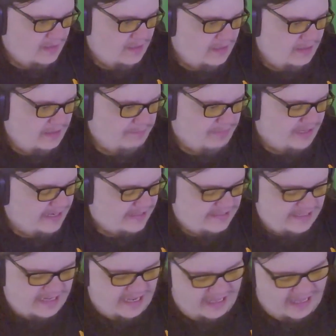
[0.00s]
But like I said,
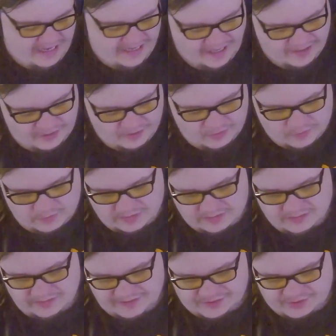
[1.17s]
I know
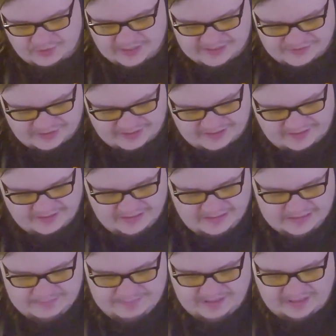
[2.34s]
that you guys are going to
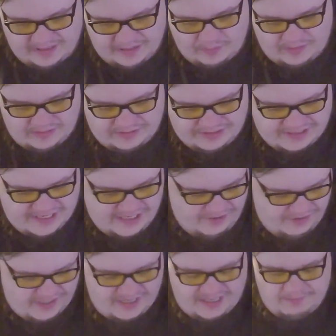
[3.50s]
be like, well, just take your
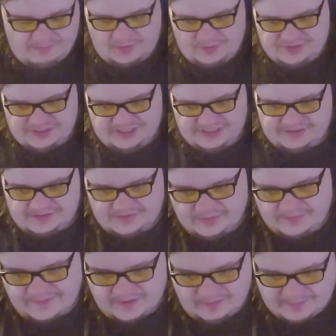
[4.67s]
time, do what you need to do,
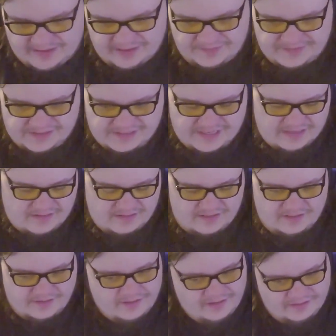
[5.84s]
feel better, this, that, and the
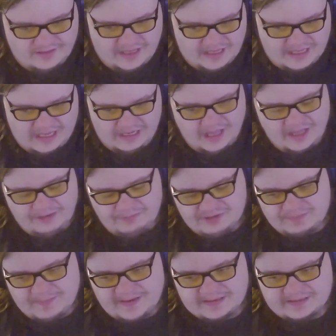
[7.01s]
other, and I
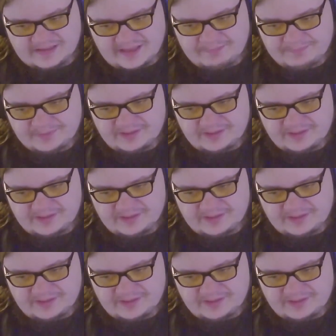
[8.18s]
respect that, but